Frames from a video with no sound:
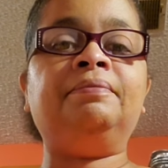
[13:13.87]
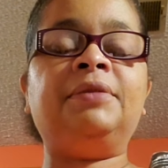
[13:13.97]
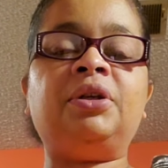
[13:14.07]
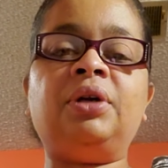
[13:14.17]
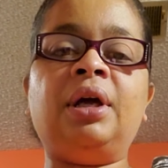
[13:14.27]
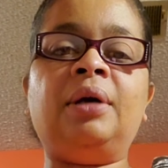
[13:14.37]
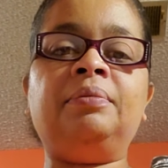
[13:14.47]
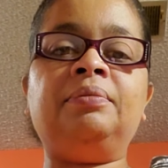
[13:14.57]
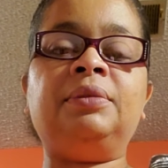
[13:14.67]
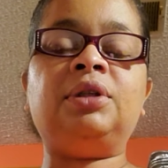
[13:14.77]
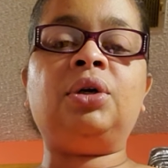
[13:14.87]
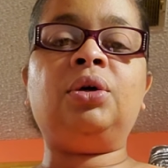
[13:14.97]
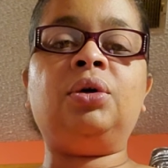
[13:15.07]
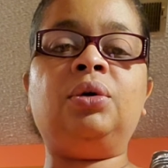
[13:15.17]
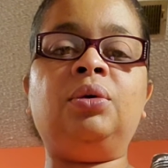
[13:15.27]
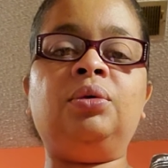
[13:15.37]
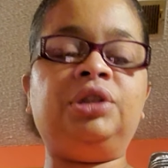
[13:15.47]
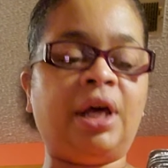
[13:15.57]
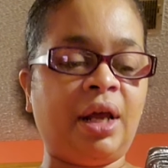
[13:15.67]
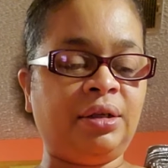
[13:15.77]
So, yeah. So,
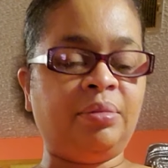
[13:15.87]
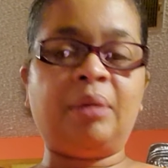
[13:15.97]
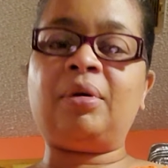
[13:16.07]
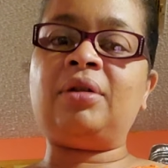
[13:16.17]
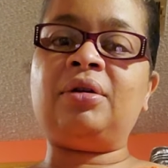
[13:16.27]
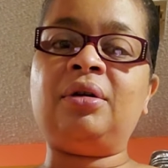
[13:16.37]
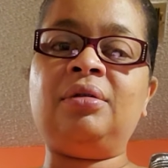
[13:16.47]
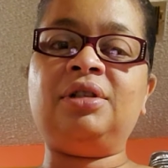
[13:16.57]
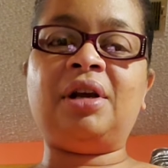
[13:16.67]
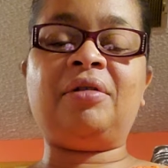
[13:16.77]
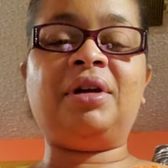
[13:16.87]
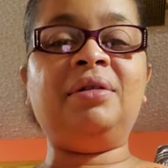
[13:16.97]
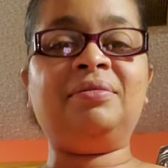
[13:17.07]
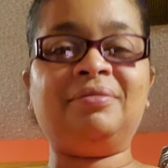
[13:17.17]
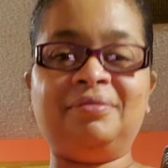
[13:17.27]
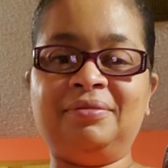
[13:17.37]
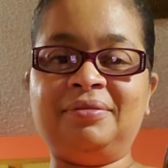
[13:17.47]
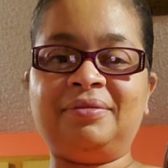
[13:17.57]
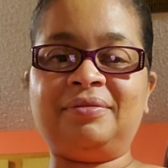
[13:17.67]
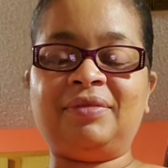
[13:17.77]
shout out to my brother, Jerry.
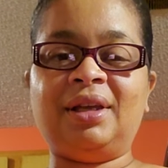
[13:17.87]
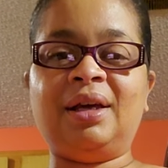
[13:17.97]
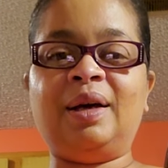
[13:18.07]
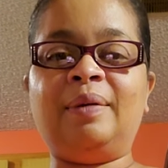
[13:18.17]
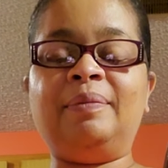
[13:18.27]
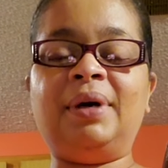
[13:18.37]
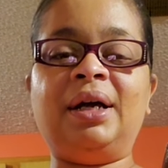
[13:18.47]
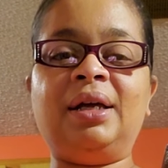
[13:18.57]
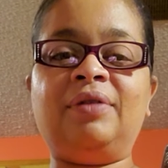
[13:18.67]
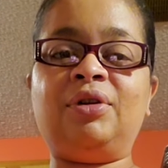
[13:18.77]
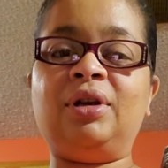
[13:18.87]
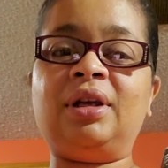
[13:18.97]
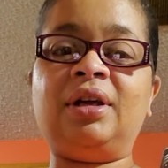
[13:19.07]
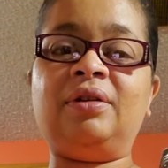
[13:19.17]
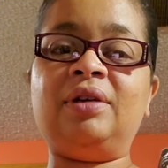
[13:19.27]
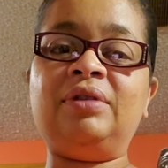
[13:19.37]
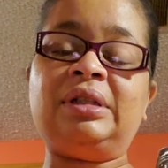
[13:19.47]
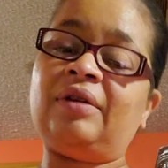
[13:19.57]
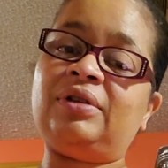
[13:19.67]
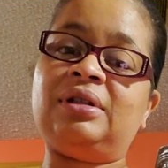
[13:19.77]
If you live in
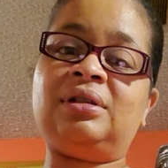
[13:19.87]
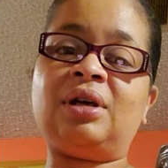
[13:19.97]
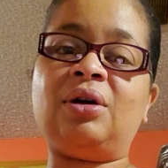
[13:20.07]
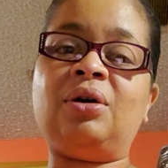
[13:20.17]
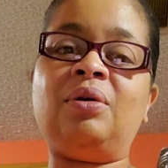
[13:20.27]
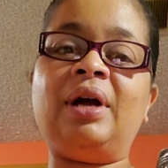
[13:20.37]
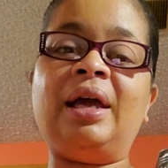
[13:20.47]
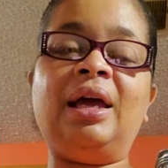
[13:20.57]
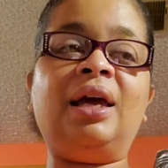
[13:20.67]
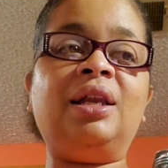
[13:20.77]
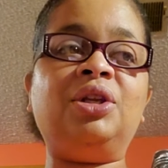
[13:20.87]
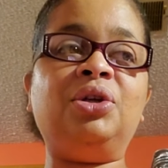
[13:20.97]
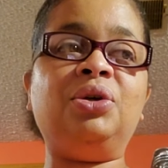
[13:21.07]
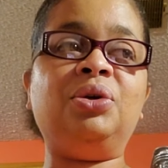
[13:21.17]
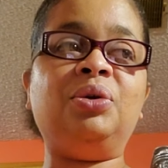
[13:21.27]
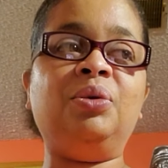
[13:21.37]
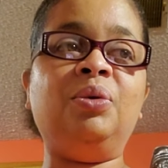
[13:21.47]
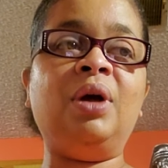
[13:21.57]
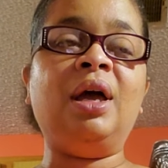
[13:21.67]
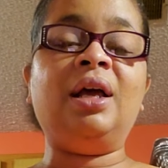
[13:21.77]
San Francisco and
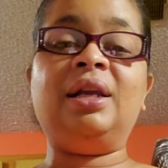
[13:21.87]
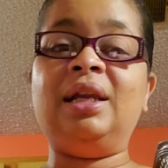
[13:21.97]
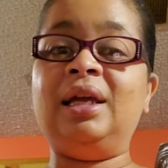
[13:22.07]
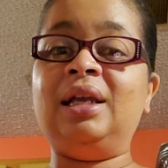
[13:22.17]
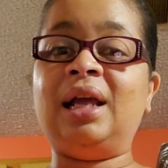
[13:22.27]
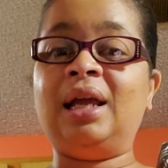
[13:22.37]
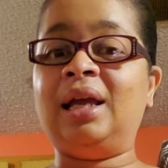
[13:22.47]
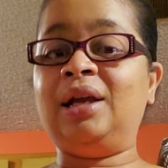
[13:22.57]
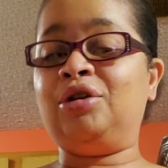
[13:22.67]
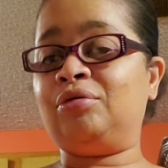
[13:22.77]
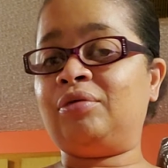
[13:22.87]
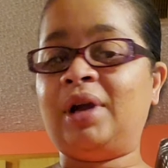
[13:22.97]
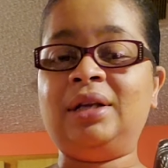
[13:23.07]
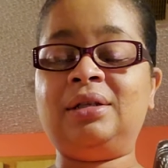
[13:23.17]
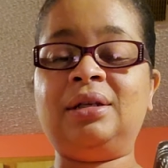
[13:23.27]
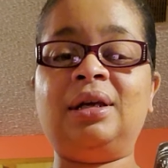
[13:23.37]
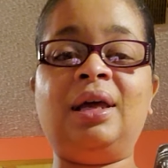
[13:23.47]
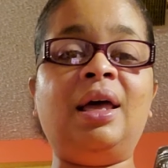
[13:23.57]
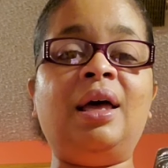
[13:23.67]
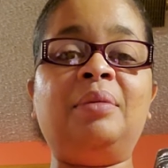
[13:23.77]
you need a great
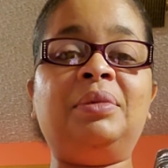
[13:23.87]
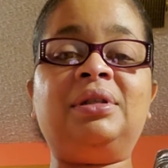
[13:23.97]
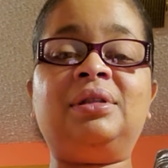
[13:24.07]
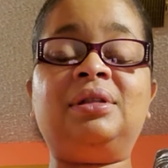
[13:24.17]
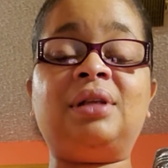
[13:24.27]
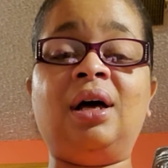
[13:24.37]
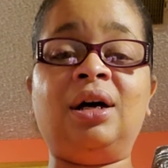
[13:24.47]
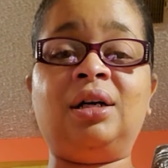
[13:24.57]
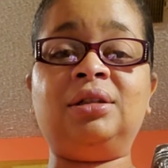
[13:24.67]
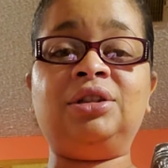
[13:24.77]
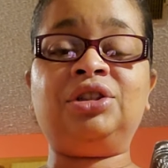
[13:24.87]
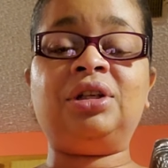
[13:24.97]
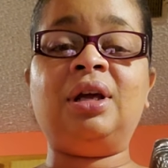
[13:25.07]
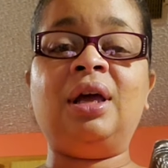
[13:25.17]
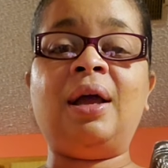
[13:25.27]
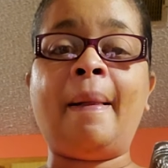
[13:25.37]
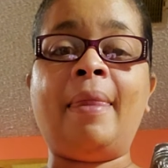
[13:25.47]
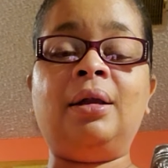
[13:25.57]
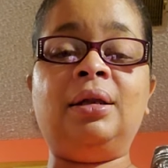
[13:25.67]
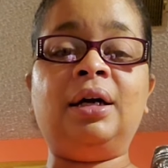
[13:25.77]
massage,
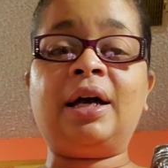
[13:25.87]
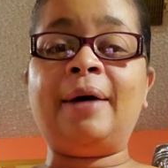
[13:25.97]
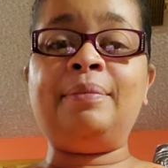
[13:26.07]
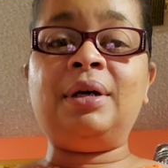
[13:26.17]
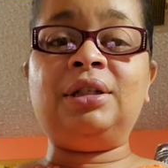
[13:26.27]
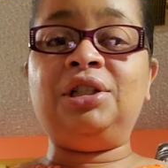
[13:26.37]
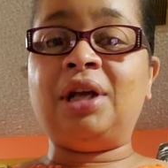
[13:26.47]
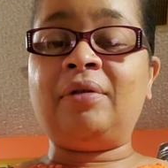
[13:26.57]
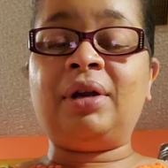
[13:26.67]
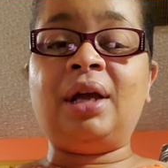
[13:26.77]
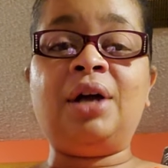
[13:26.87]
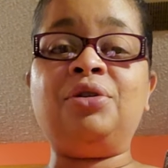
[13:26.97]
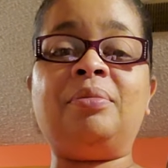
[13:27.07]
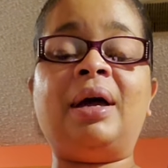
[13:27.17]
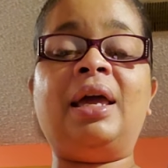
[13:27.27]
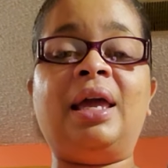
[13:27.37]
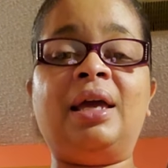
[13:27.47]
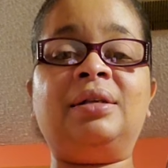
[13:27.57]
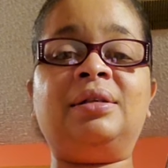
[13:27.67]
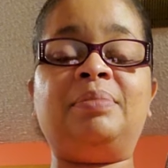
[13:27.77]
look up Jerry, Under My
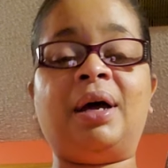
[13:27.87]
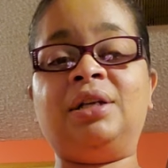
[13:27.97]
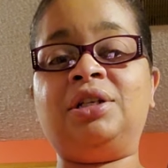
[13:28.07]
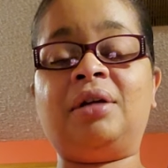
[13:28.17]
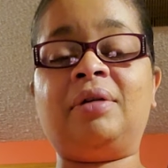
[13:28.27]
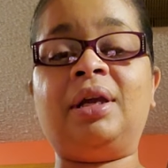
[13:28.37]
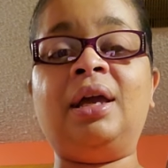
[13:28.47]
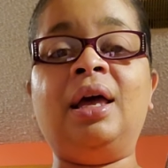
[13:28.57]
Hands by Jerry.